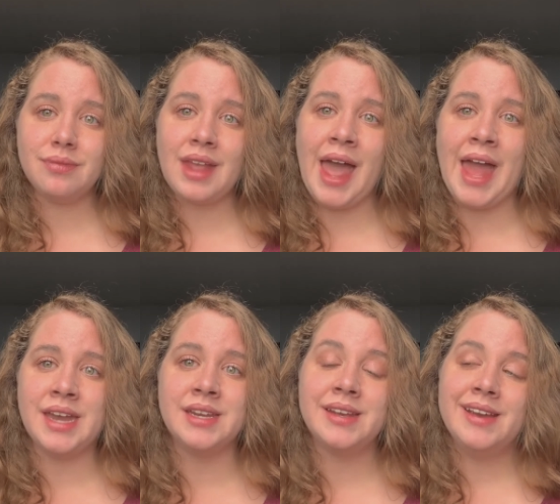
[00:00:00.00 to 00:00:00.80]

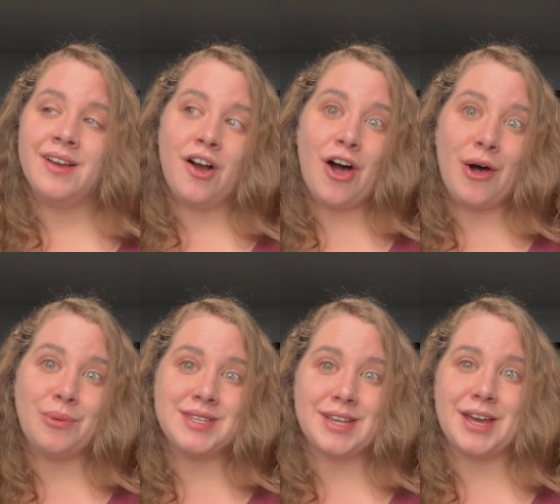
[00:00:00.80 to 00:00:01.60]
and all
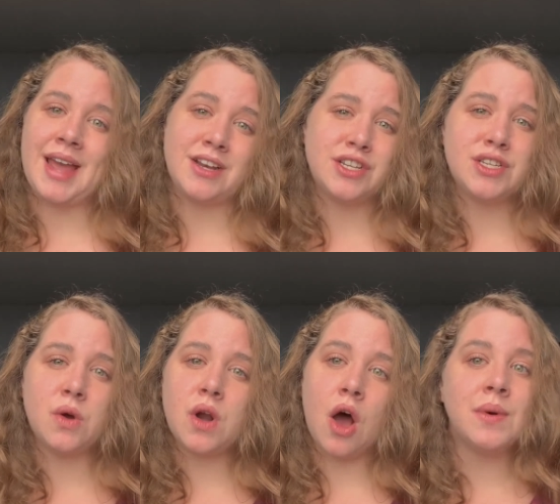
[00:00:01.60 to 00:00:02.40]
was good. I just
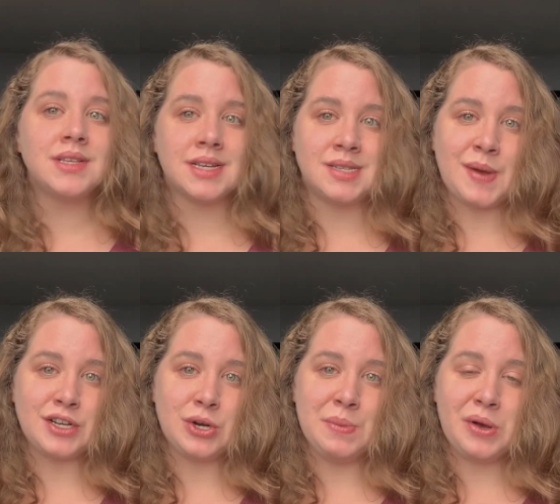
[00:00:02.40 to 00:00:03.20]
don't always
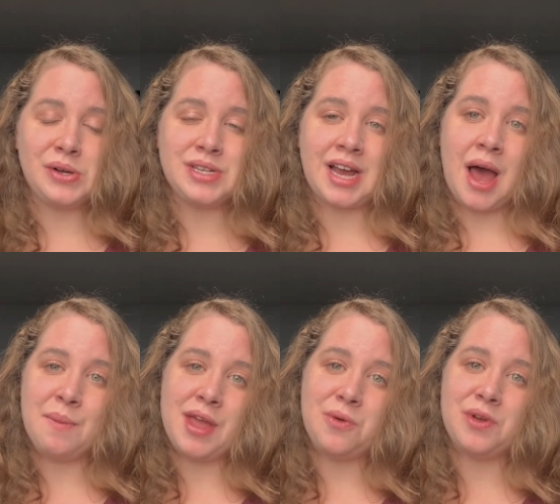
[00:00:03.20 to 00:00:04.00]
expect your milk to
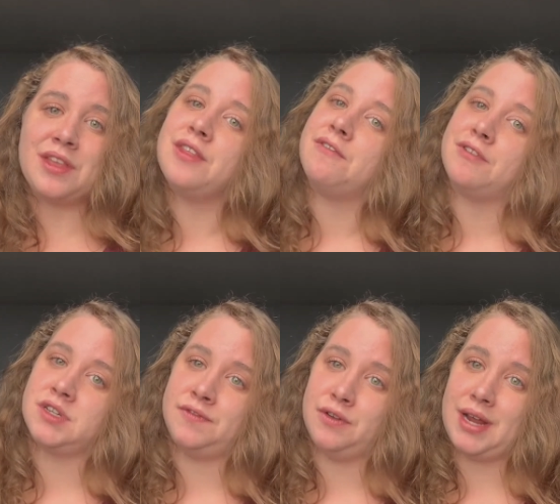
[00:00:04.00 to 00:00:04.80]
come in within the
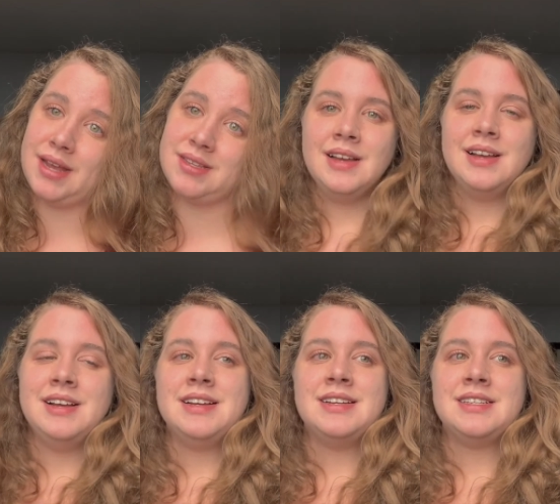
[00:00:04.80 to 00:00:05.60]
first few days.
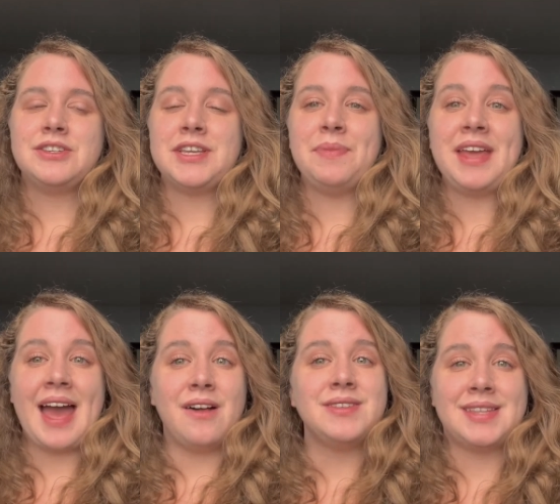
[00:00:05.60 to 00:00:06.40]
So something
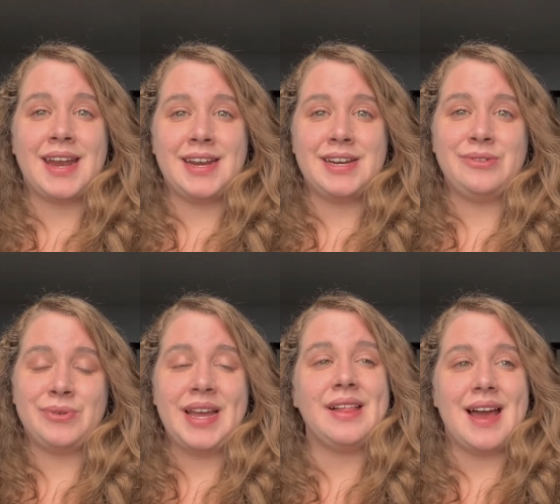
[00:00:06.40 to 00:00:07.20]
else that I didn't
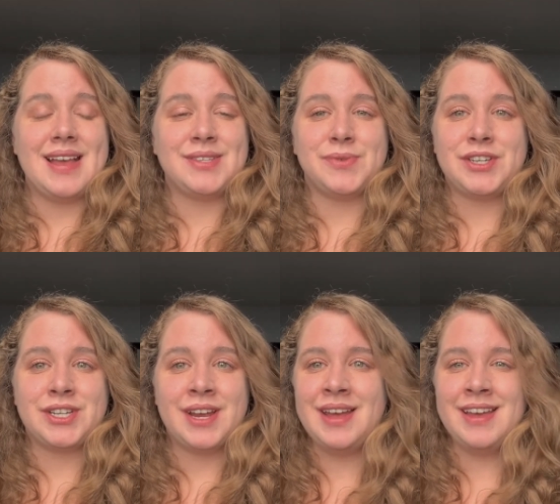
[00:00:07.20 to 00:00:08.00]
realize,
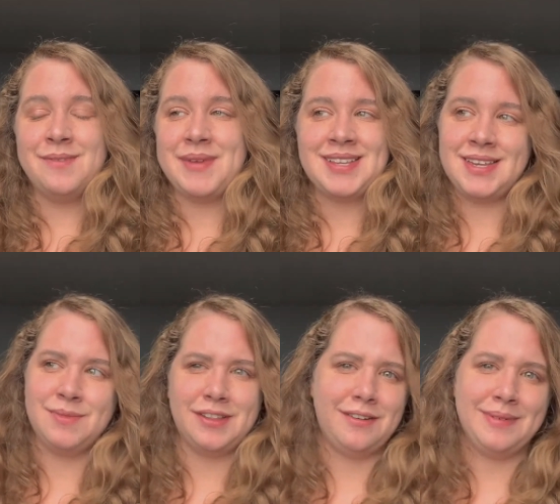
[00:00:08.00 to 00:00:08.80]
which may
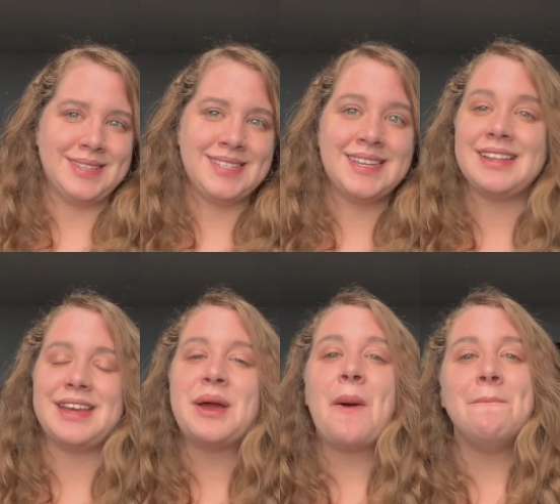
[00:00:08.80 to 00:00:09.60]
seem a little bit
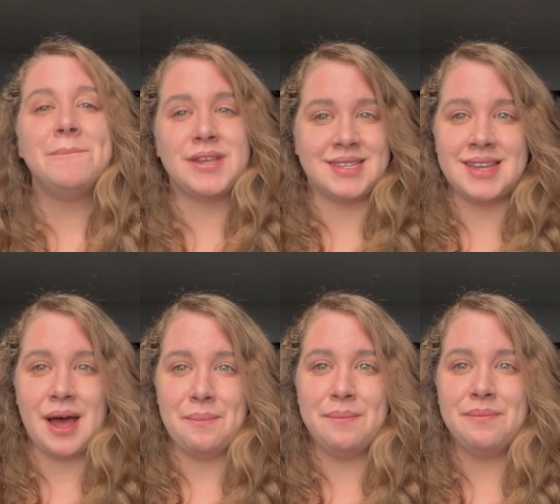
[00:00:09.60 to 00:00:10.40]
silly to
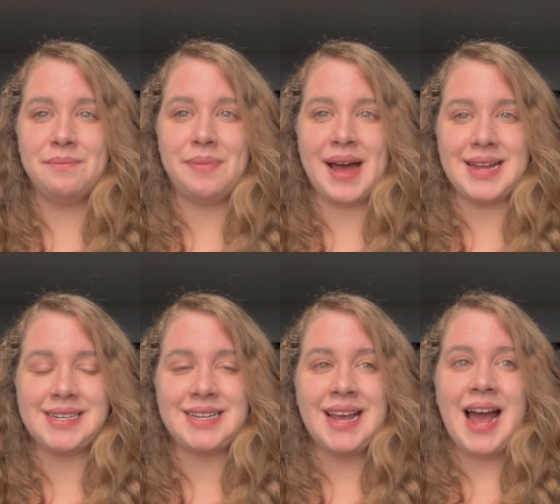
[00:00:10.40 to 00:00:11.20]
some,
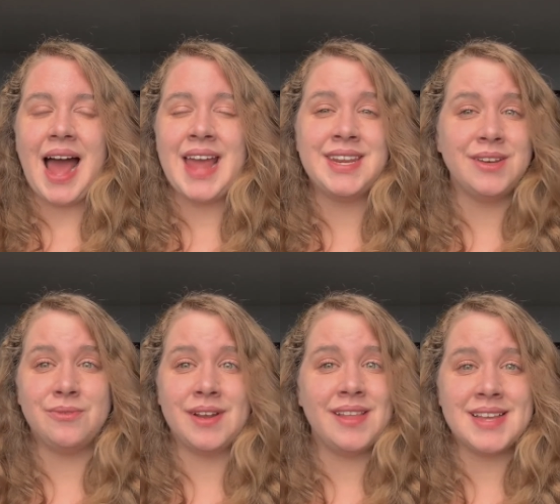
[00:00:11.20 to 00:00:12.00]
but I didn't
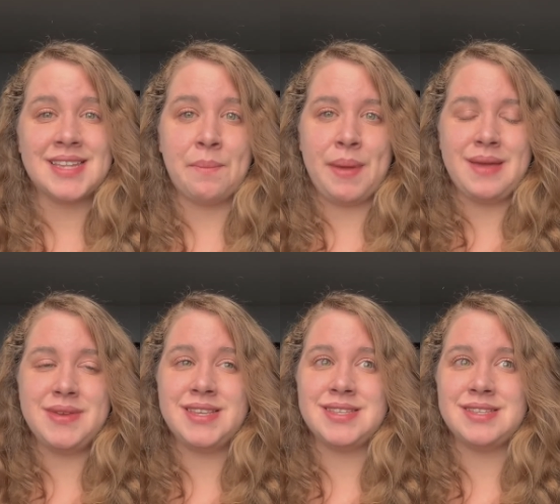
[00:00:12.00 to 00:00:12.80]
realize that
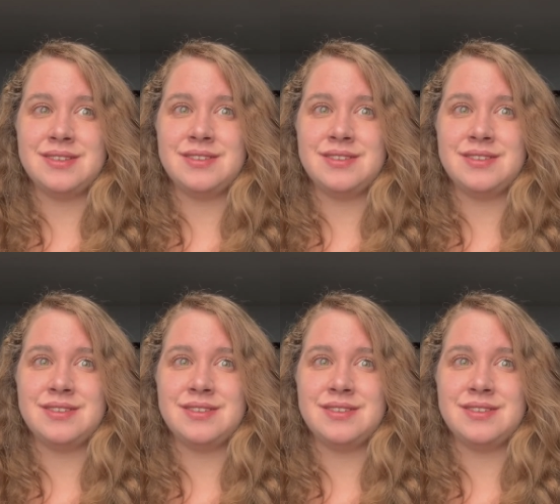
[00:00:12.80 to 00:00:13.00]
babies